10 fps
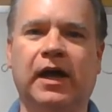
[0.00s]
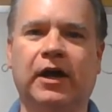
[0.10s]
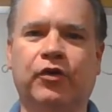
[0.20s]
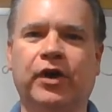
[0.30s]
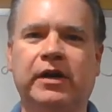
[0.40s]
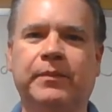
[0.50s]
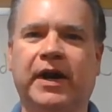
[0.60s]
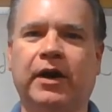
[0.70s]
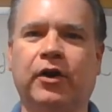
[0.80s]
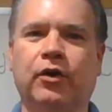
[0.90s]
created
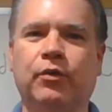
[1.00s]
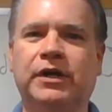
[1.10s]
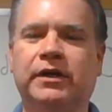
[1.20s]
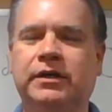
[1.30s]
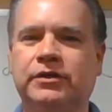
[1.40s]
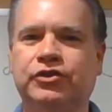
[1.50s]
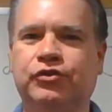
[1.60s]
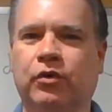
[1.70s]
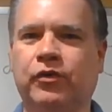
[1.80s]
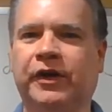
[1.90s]
by Erwin
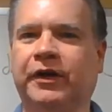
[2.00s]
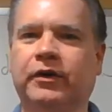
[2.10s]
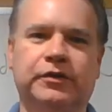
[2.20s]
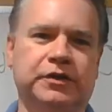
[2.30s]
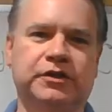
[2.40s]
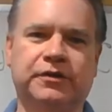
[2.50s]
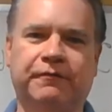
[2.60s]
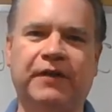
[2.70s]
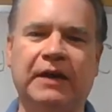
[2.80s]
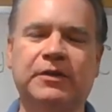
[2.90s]
Schrodinger, who's this
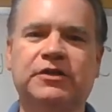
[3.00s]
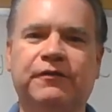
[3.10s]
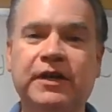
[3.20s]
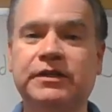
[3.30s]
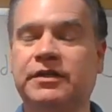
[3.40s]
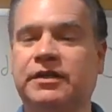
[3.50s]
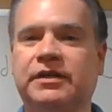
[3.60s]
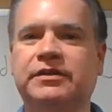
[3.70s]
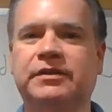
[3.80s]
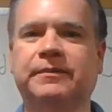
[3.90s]
famous
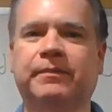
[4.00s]
physicist.